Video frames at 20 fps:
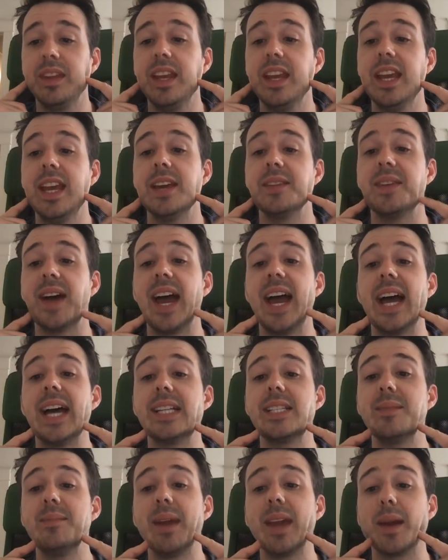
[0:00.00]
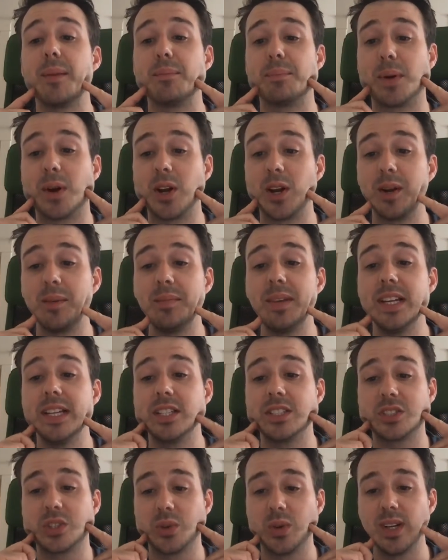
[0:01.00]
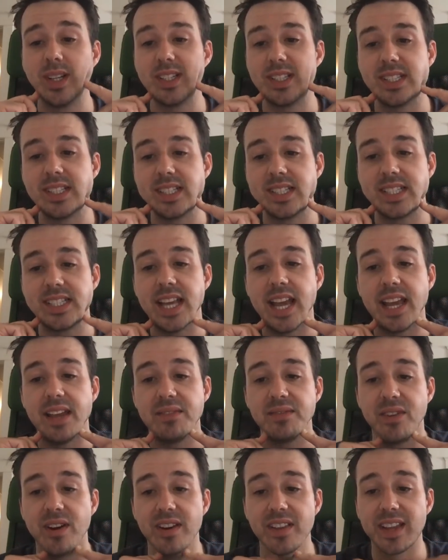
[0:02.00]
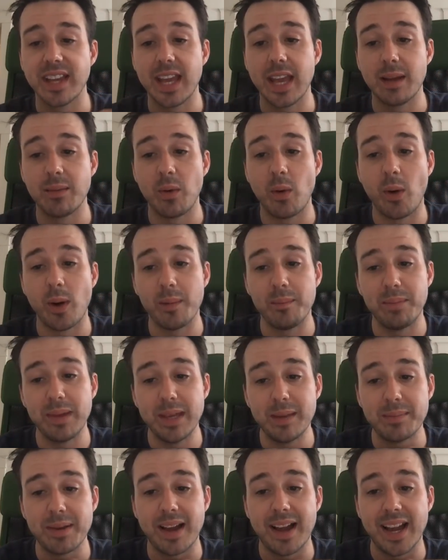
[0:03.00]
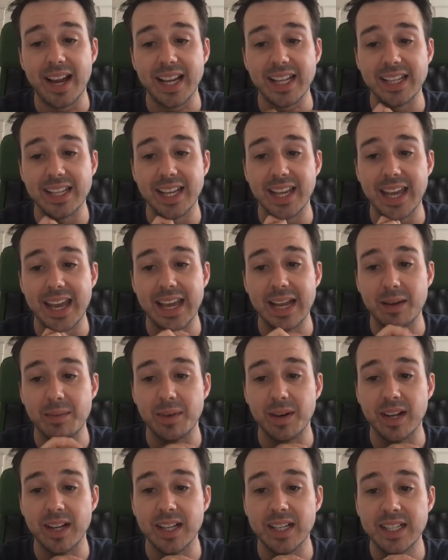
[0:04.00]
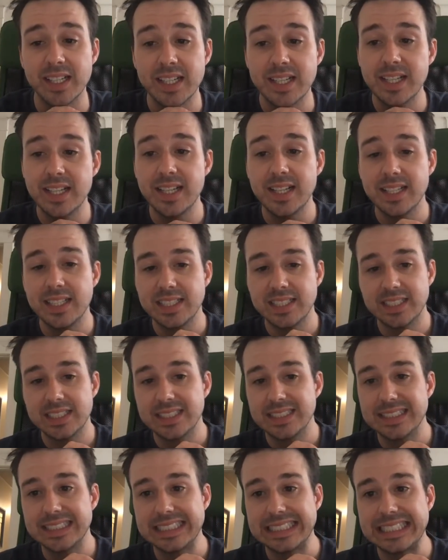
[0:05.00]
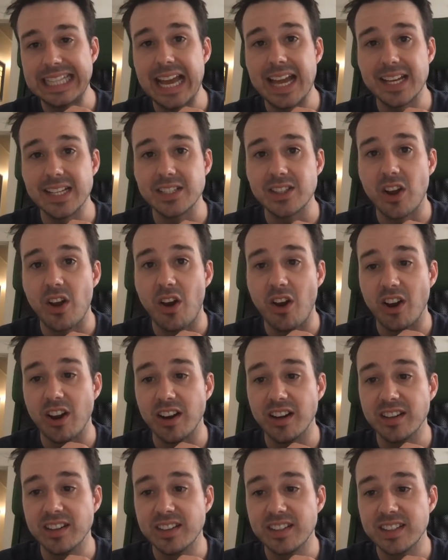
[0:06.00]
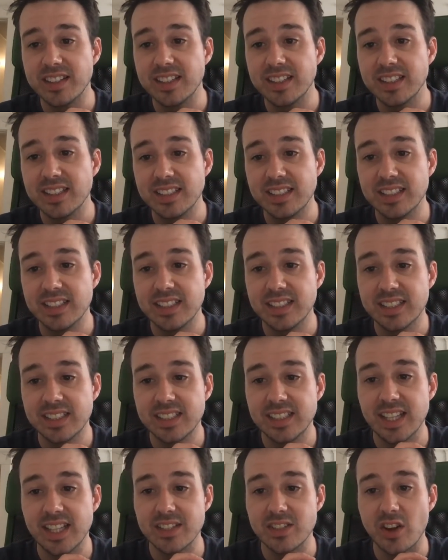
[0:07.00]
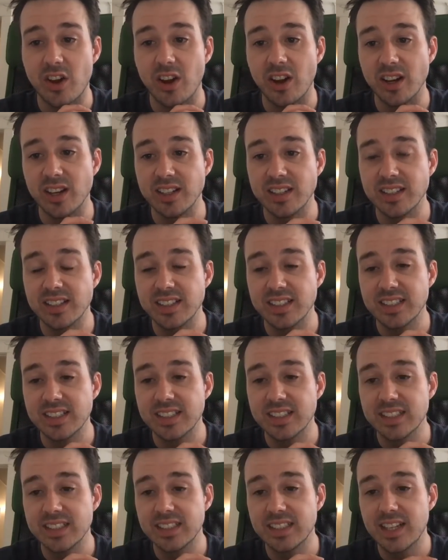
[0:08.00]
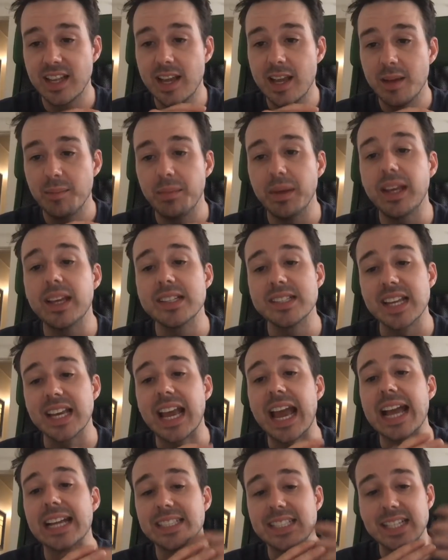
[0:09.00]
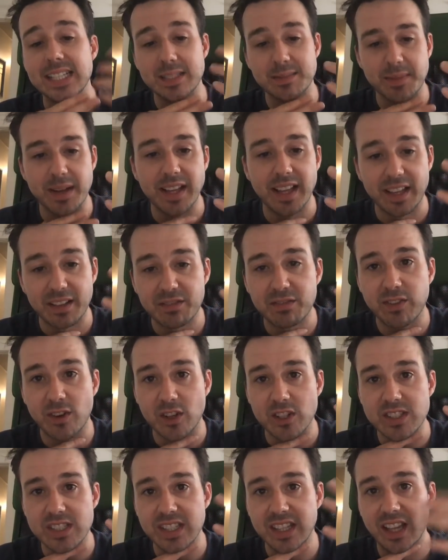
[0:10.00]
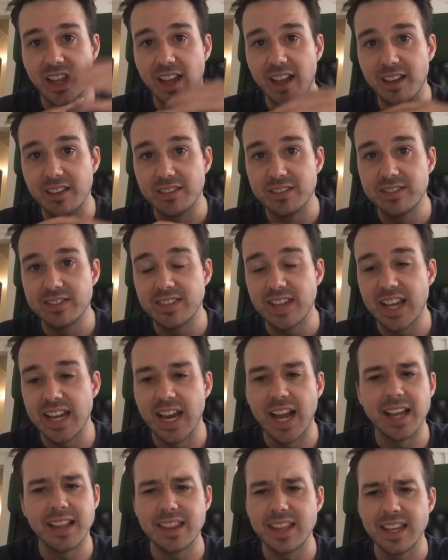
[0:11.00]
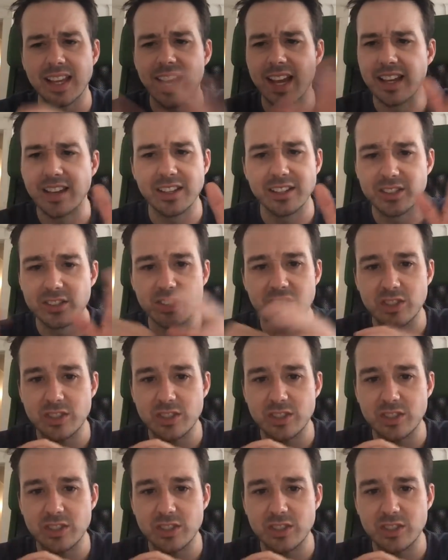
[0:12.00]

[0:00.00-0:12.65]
If I had to make a permanent choice to stay in front of the camera or be behind the camera, that is hard. That's hard. Because like acting is my like first love. And I think I could,